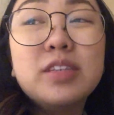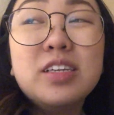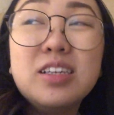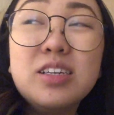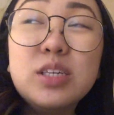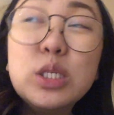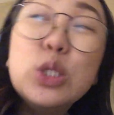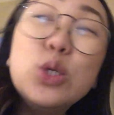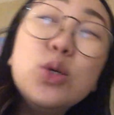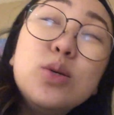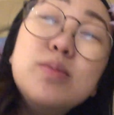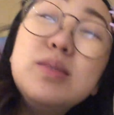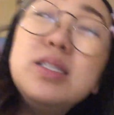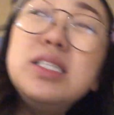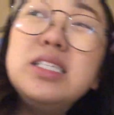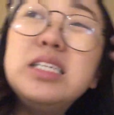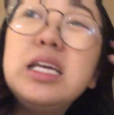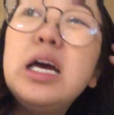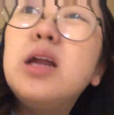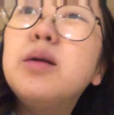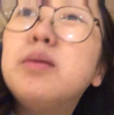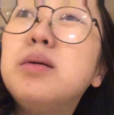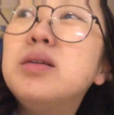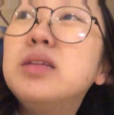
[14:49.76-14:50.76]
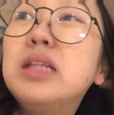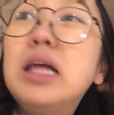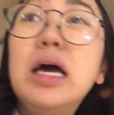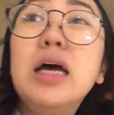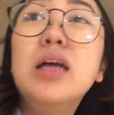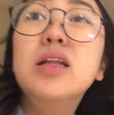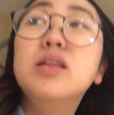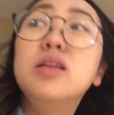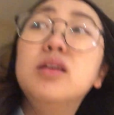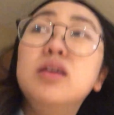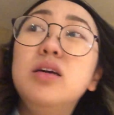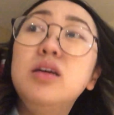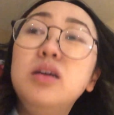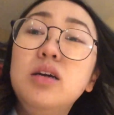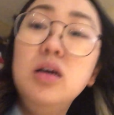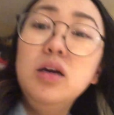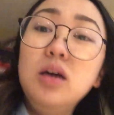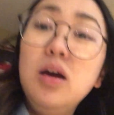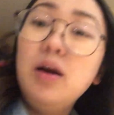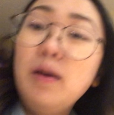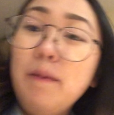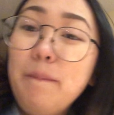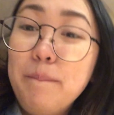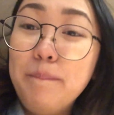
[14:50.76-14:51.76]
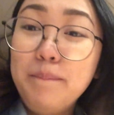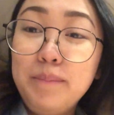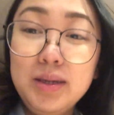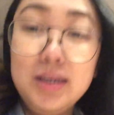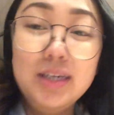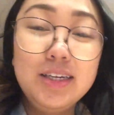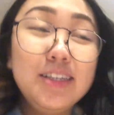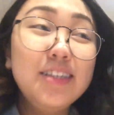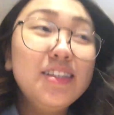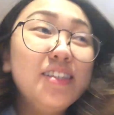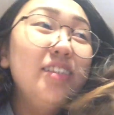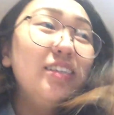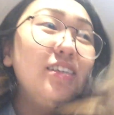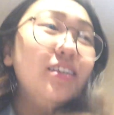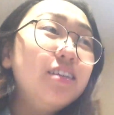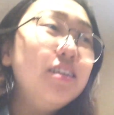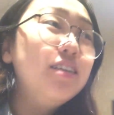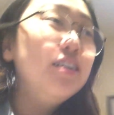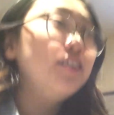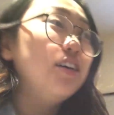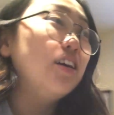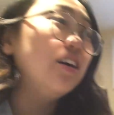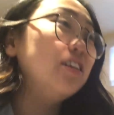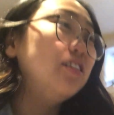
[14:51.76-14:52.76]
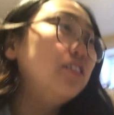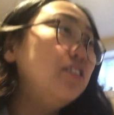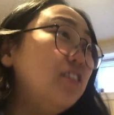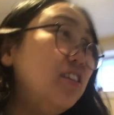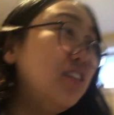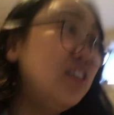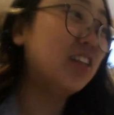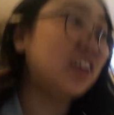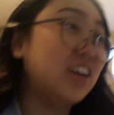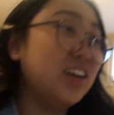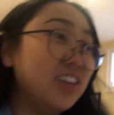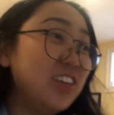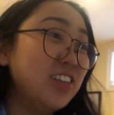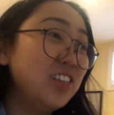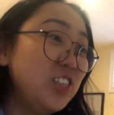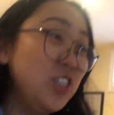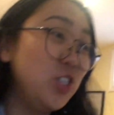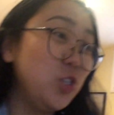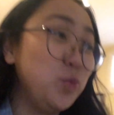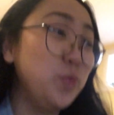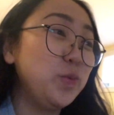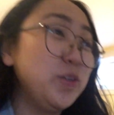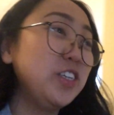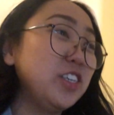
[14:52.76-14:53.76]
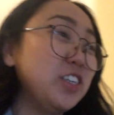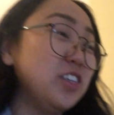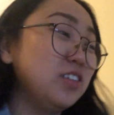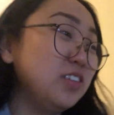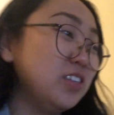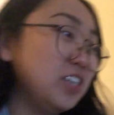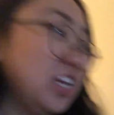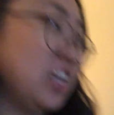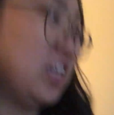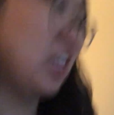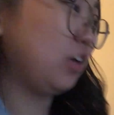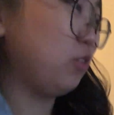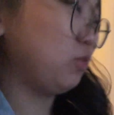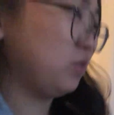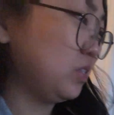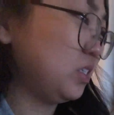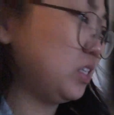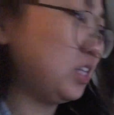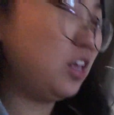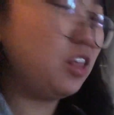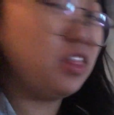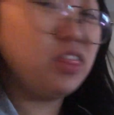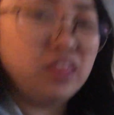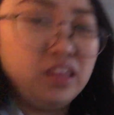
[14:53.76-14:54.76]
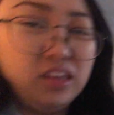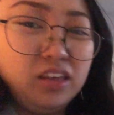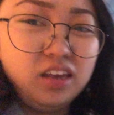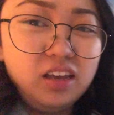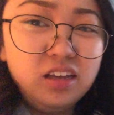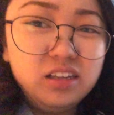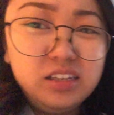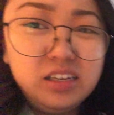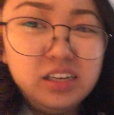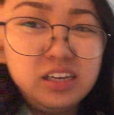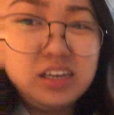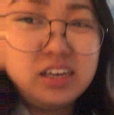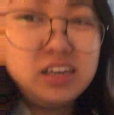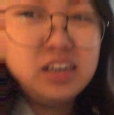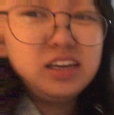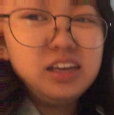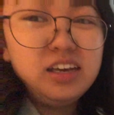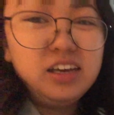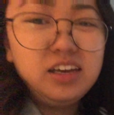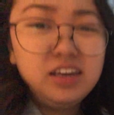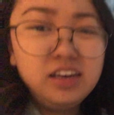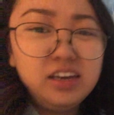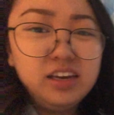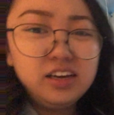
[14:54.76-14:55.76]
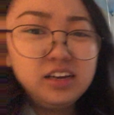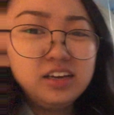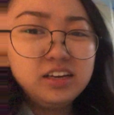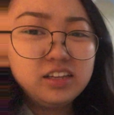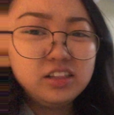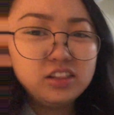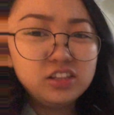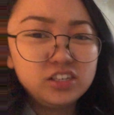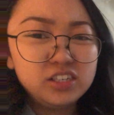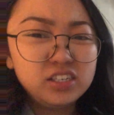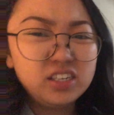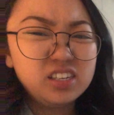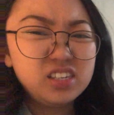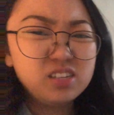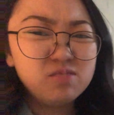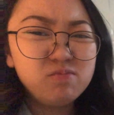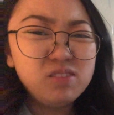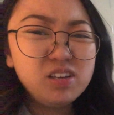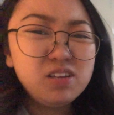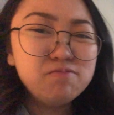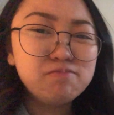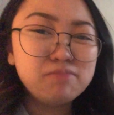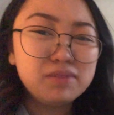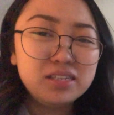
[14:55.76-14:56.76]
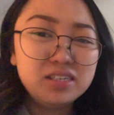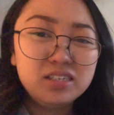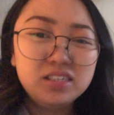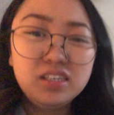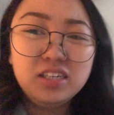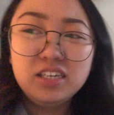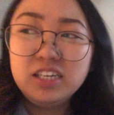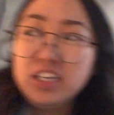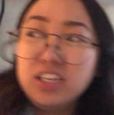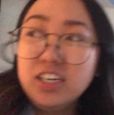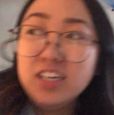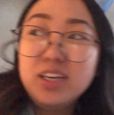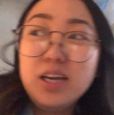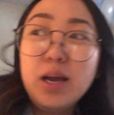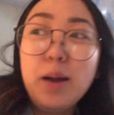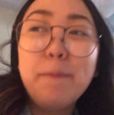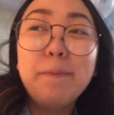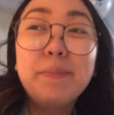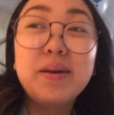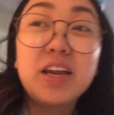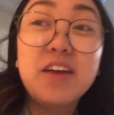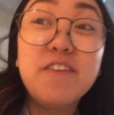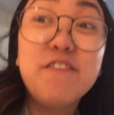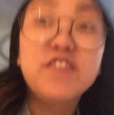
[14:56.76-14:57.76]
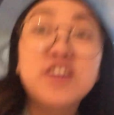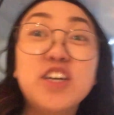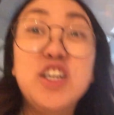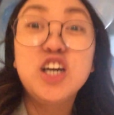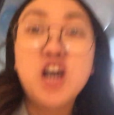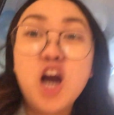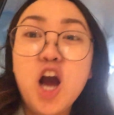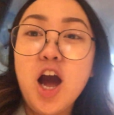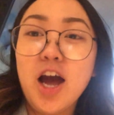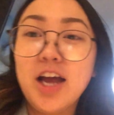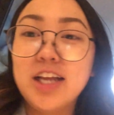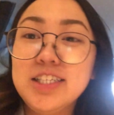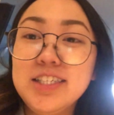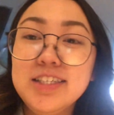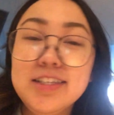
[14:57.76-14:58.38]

So I'm sad about that. But other than that, it's super cute and I was like thinking like there's like something missing here, but I forgot.